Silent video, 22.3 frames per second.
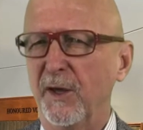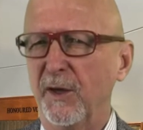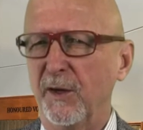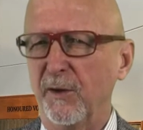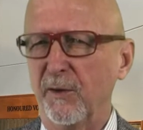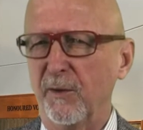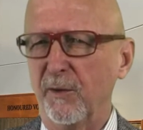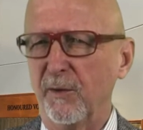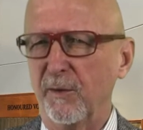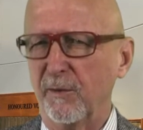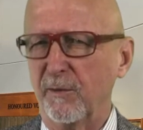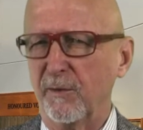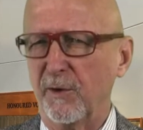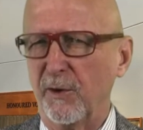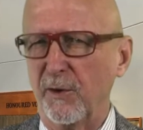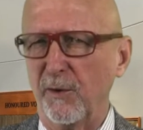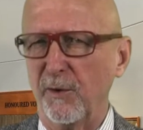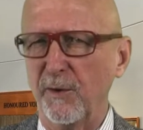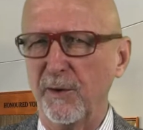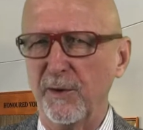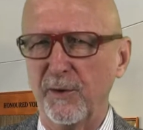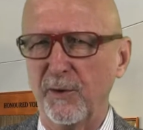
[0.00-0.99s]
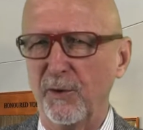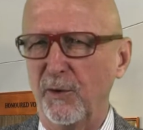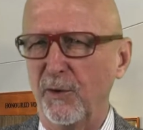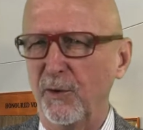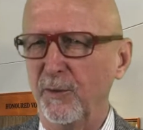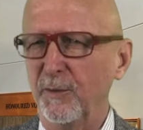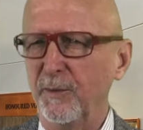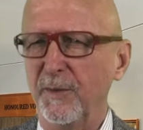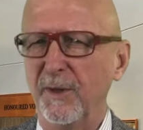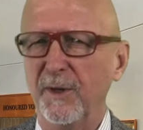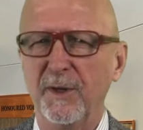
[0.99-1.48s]
your current
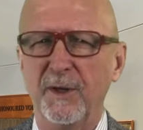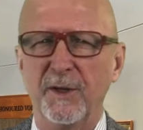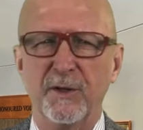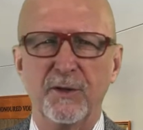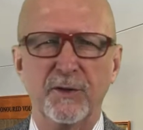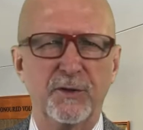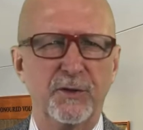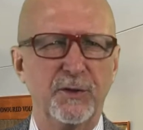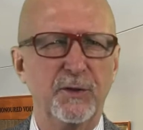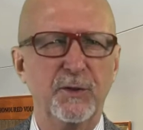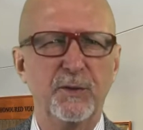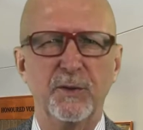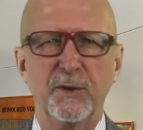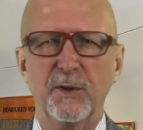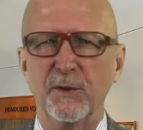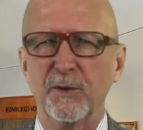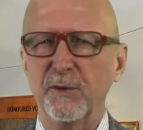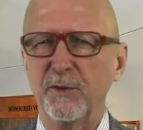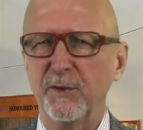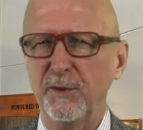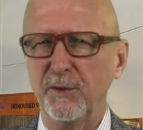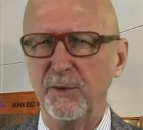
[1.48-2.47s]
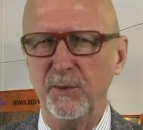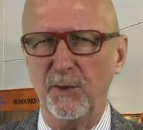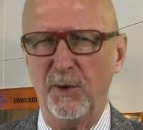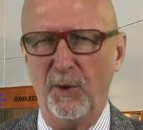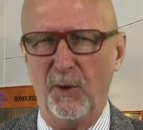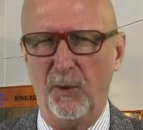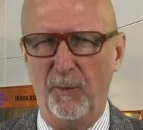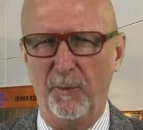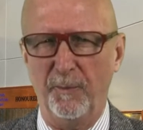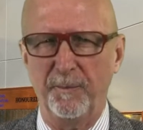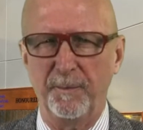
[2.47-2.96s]
home to your new
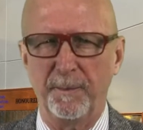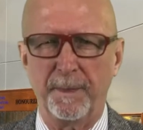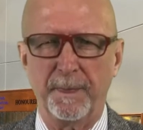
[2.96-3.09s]
home.